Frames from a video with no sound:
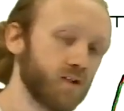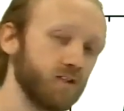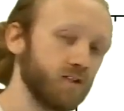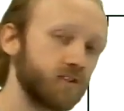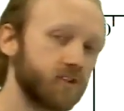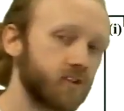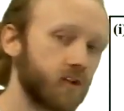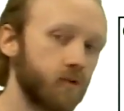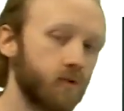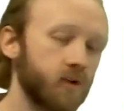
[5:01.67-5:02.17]

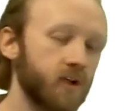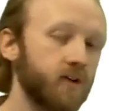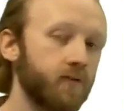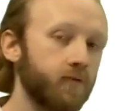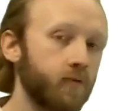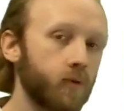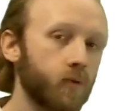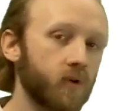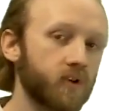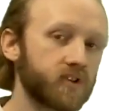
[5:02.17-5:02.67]
So if
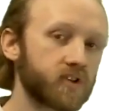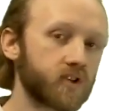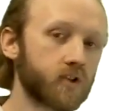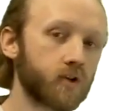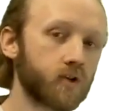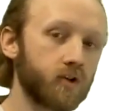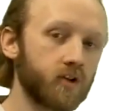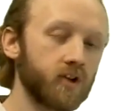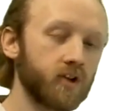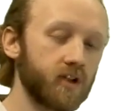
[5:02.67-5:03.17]
we want to
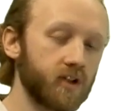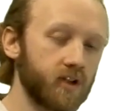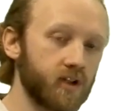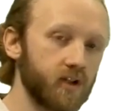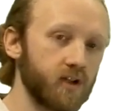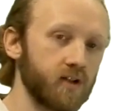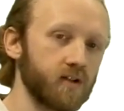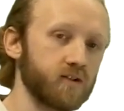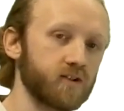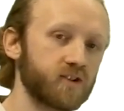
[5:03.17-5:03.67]
look at
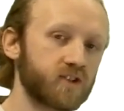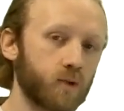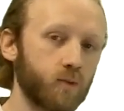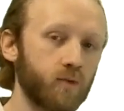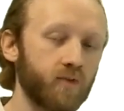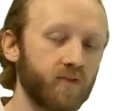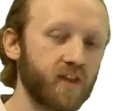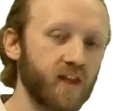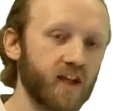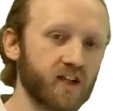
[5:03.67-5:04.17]
some
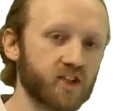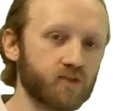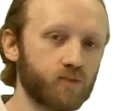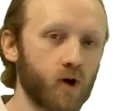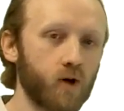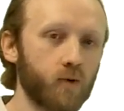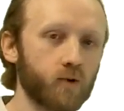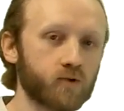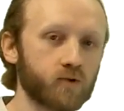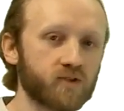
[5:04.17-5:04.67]

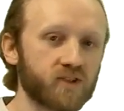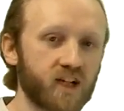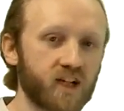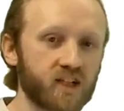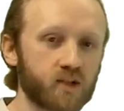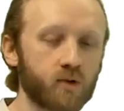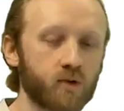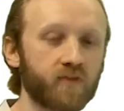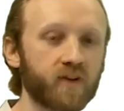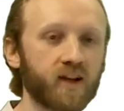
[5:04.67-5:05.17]
experimental
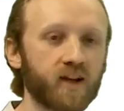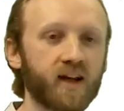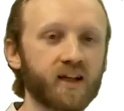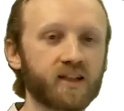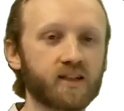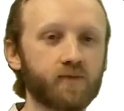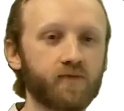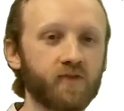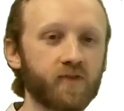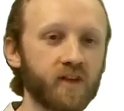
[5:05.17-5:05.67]
data we've
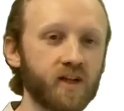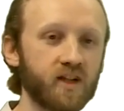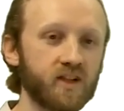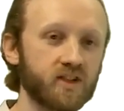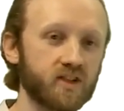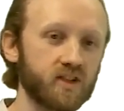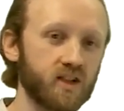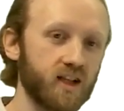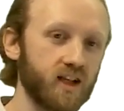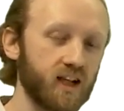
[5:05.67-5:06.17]
collected for
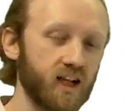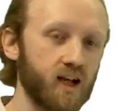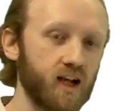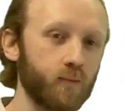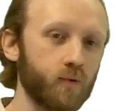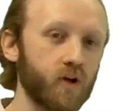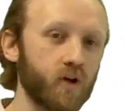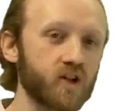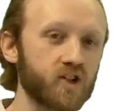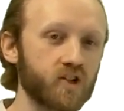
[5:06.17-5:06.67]
this in
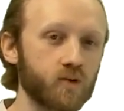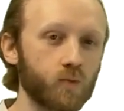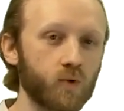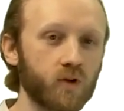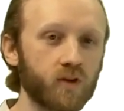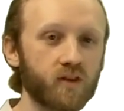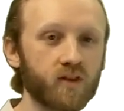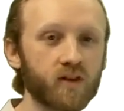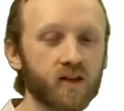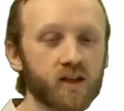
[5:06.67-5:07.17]
collaboration
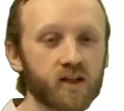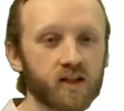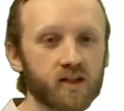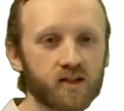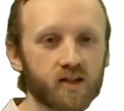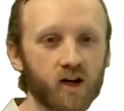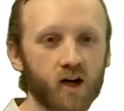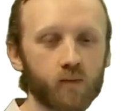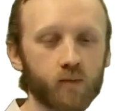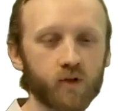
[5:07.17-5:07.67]
with the
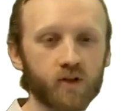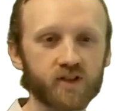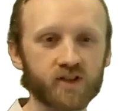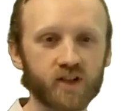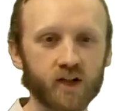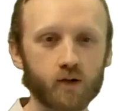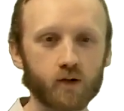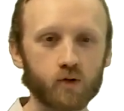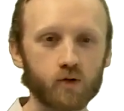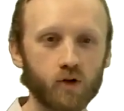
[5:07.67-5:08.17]
Diamond
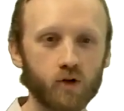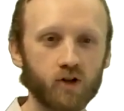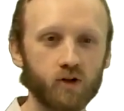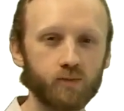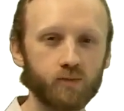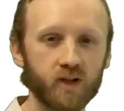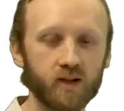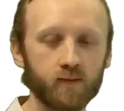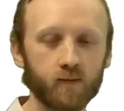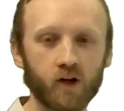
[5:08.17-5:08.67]
synchrotron
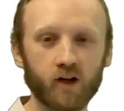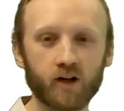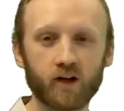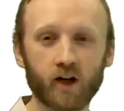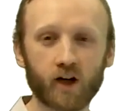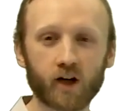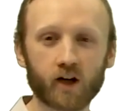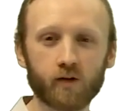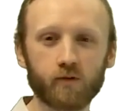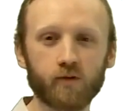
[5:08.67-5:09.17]
at Beamline
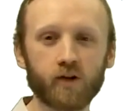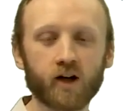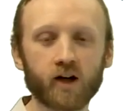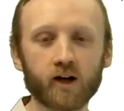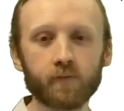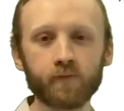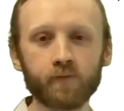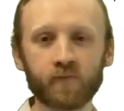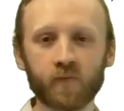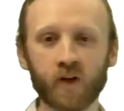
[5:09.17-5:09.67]

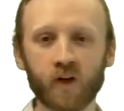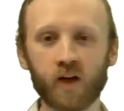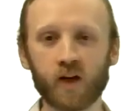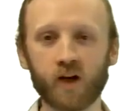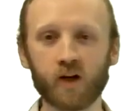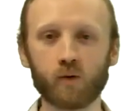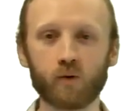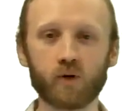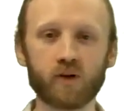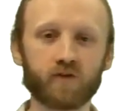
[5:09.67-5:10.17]
IO9,
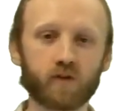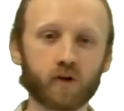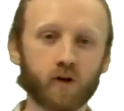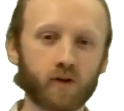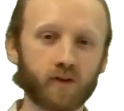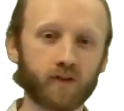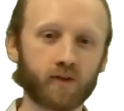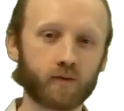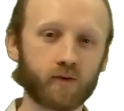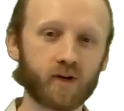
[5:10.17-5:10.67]
we've
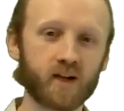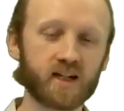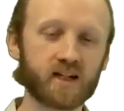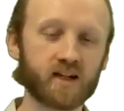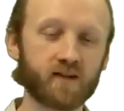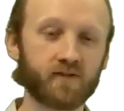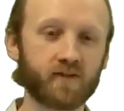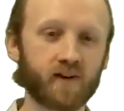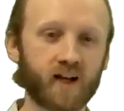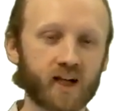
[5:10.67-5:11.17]
got 3
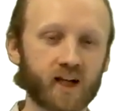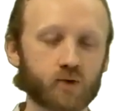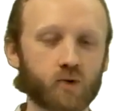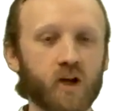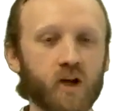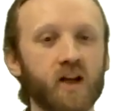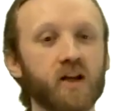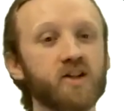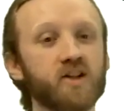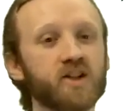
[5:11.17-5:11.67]
different
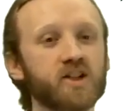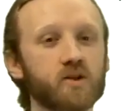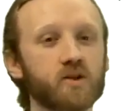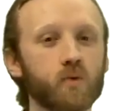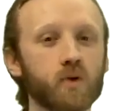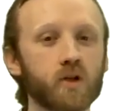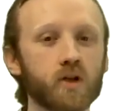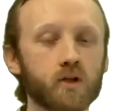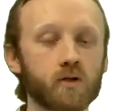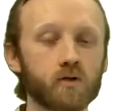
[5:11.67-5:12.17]
X-ray energies that
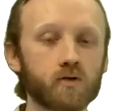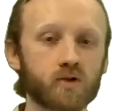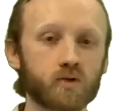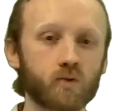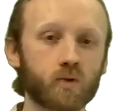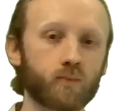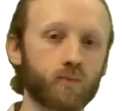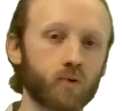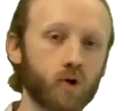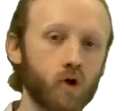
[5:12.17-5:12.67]
we used
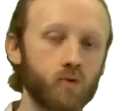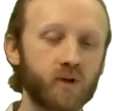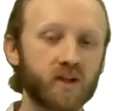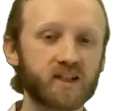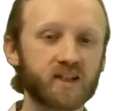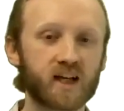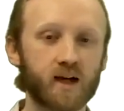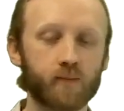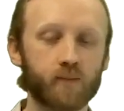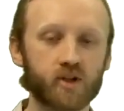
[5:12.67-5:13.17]
with
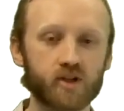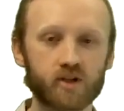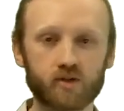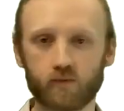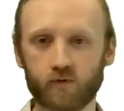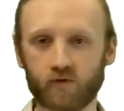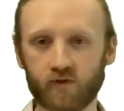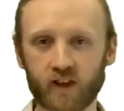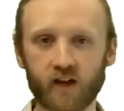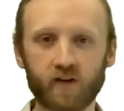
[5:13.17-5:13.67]
probing depths
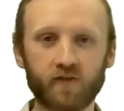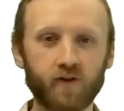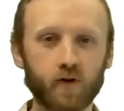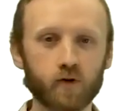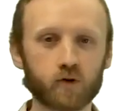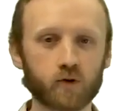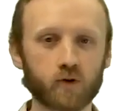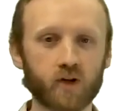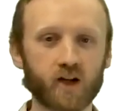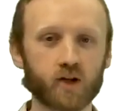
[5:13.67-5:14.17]
for their
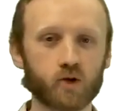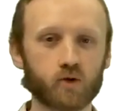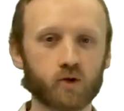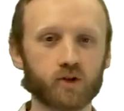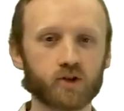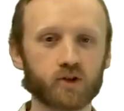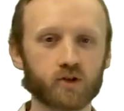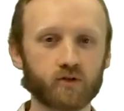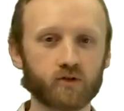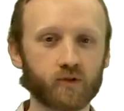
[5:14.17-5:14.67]

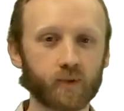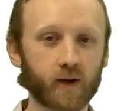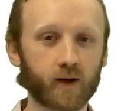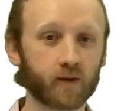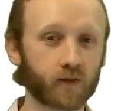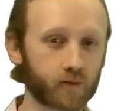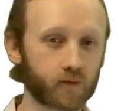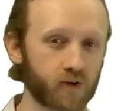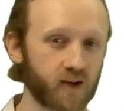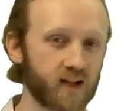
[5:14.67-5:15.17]
photoelectrons of about
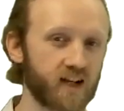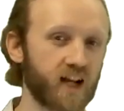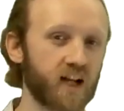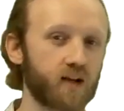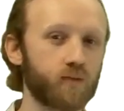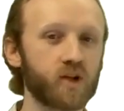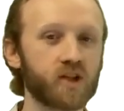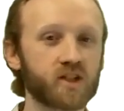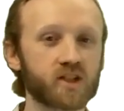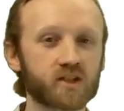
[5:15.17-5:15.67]
3
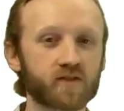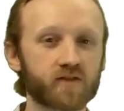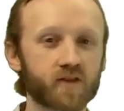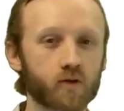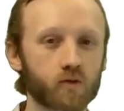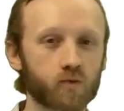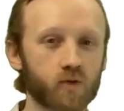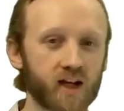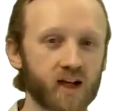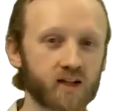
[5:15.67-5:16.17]
nanometers for
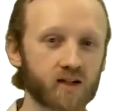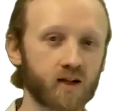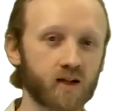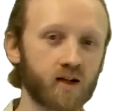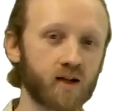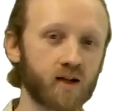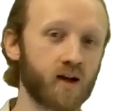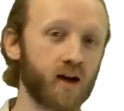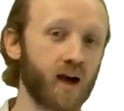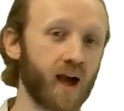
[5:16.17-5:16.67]
the red,
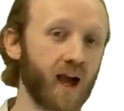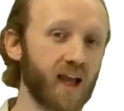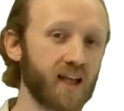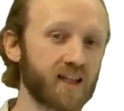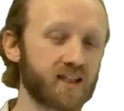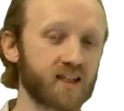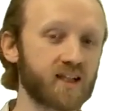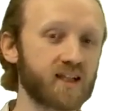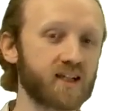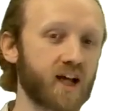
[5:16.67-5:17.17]

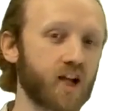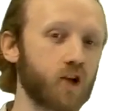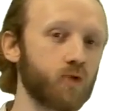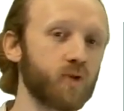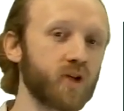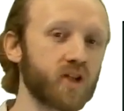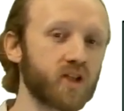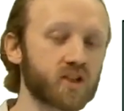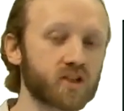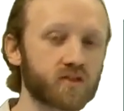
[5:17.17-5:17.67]
18
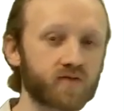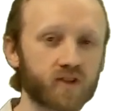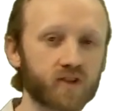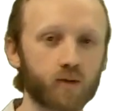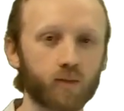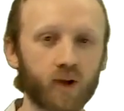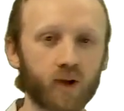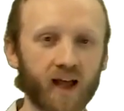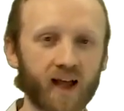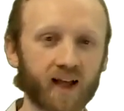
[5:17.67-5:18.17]
nanometers for the
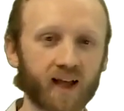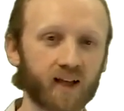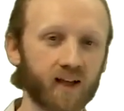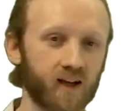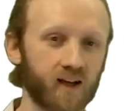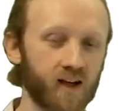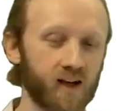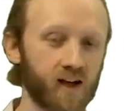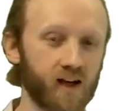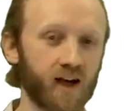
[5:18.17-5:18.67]
black,
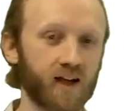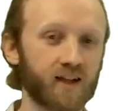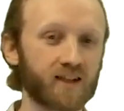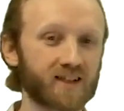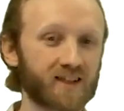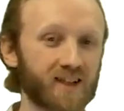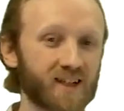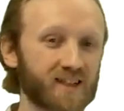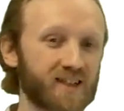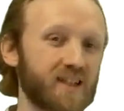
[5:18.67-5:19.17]
and
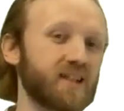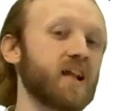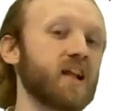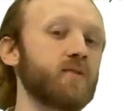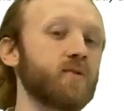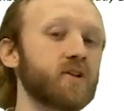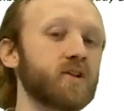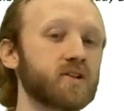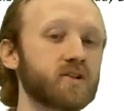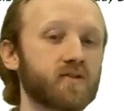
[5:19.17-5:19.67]
60
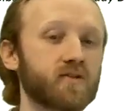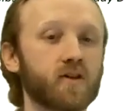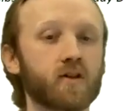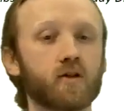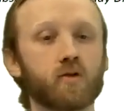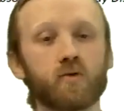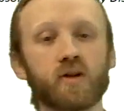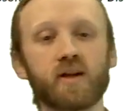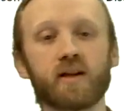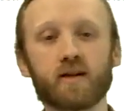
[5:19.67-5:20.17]
nanometers for the
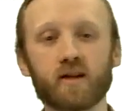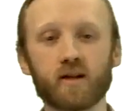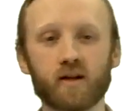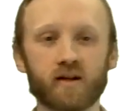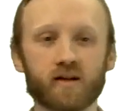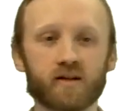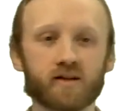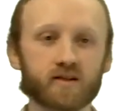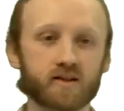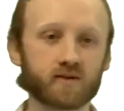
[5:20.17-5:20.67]
green
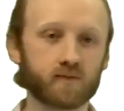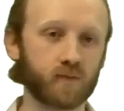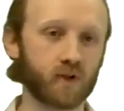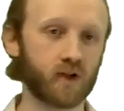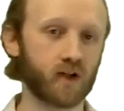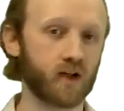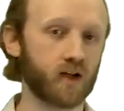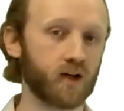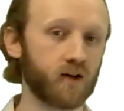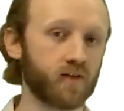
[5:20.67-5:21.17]
lines.
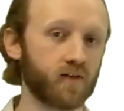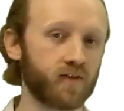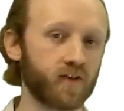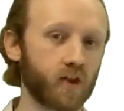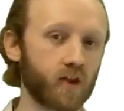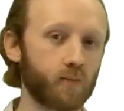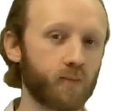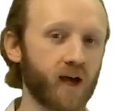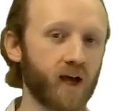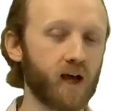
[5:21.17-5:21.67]
For
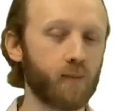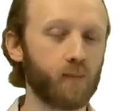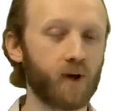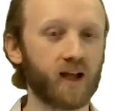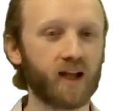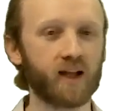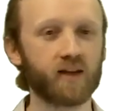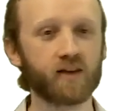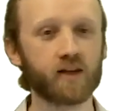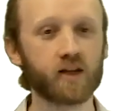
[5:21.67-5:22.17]
the bare
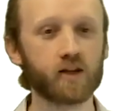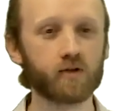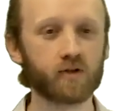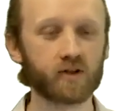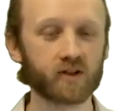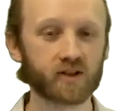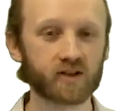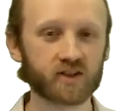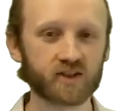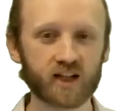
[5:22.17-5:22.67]
pellet that you
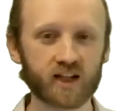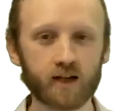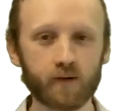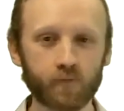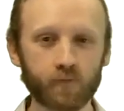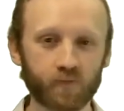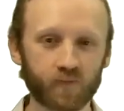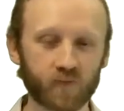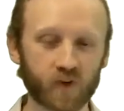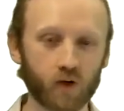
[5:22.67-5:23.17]
can see,
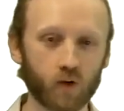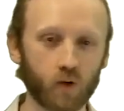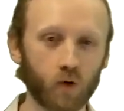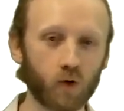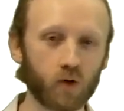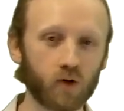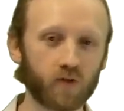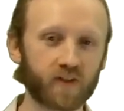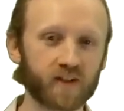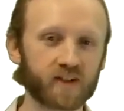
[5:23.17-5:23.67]

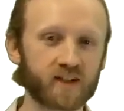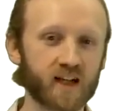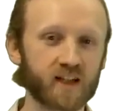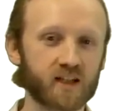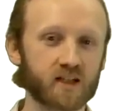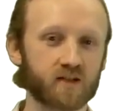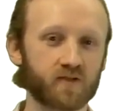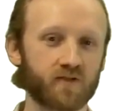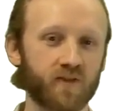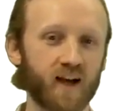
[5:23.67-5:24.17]
all of the
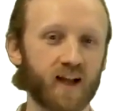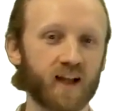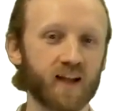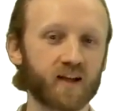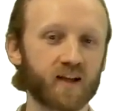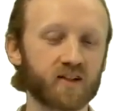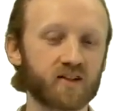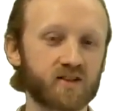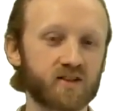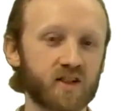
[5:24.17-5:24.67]
data is fairly
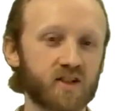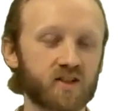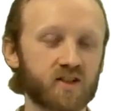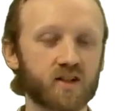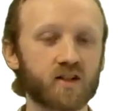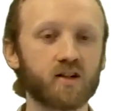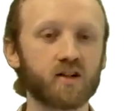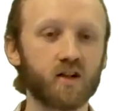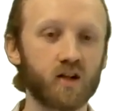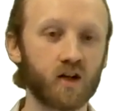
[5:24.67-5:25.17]

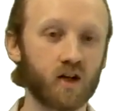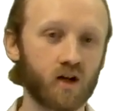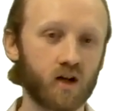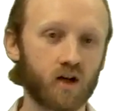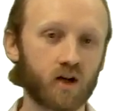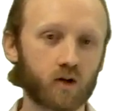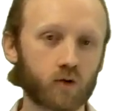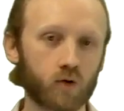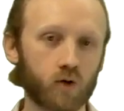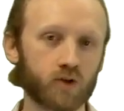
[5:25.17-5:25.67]
consistent
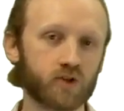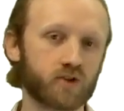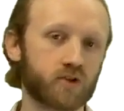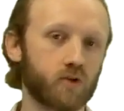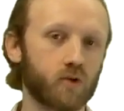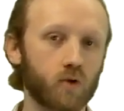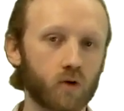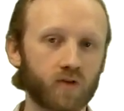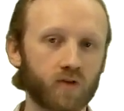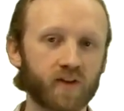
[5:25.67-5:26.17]
across
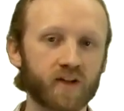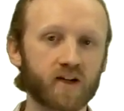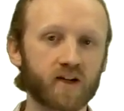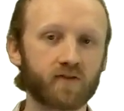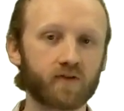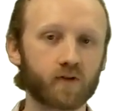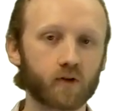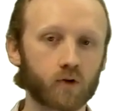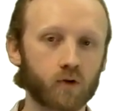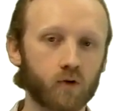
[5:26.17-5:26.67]
all of the
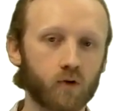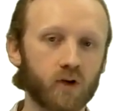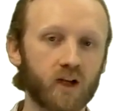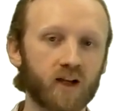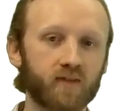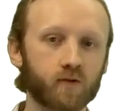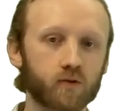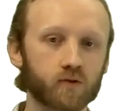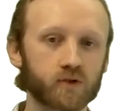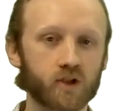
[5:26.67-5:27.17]
different core
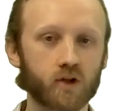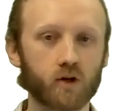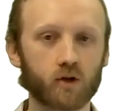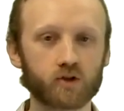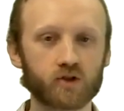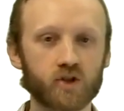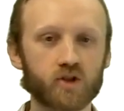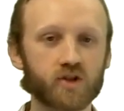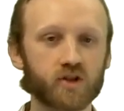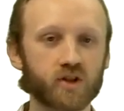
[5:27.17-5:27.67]
levels, the
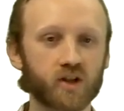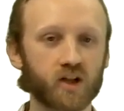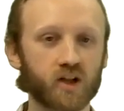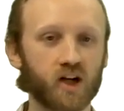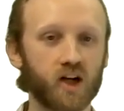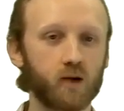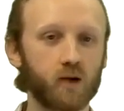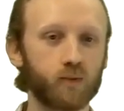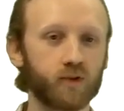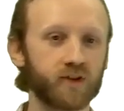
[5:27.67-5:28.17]
oxygen, the
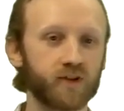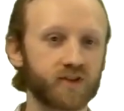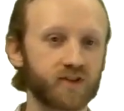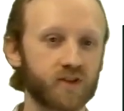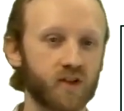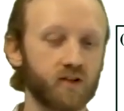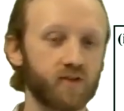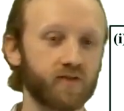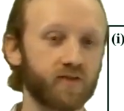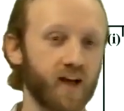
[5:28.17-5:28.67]
carbon, the
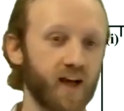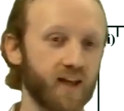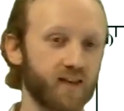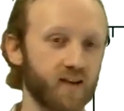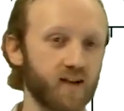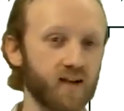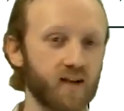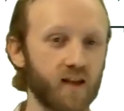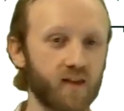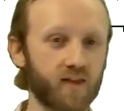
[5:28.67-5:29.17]
sulfur, and the
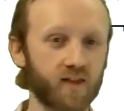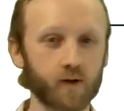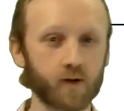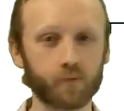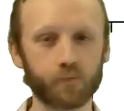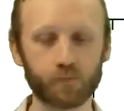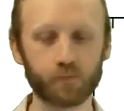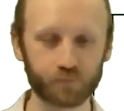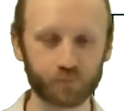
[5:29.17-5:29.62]
lithium.